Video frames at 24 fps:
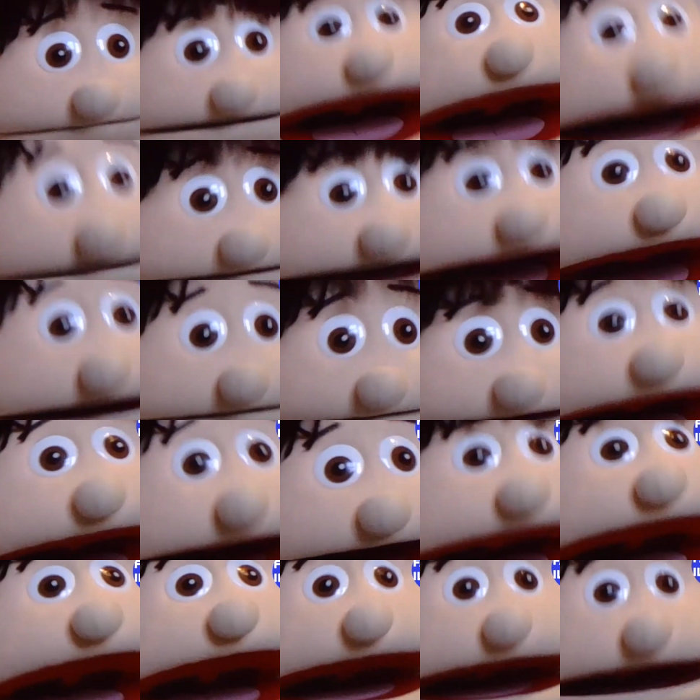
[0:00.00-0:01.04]
standing
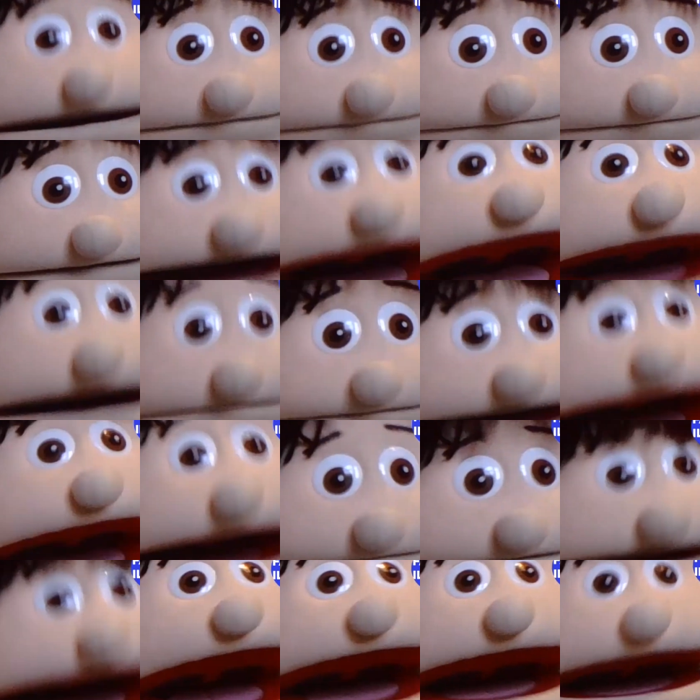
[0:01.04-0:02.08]
here may
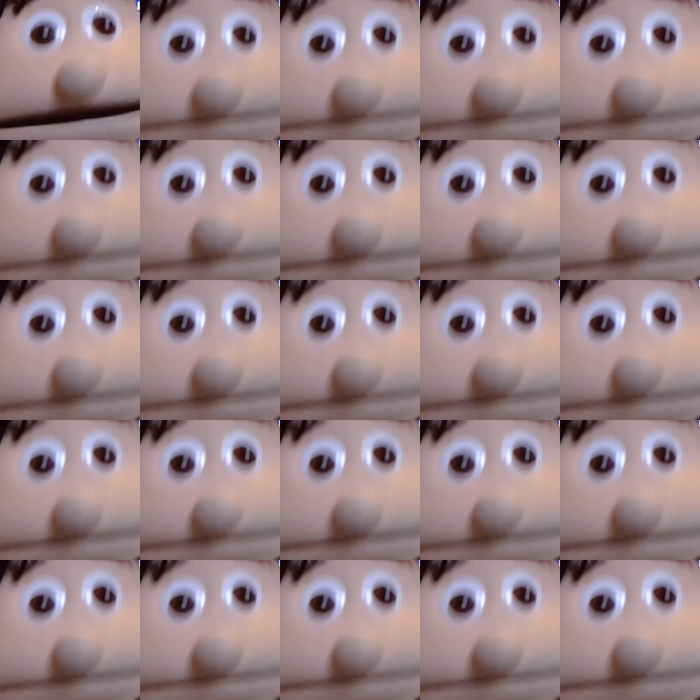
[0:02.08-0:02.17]
believe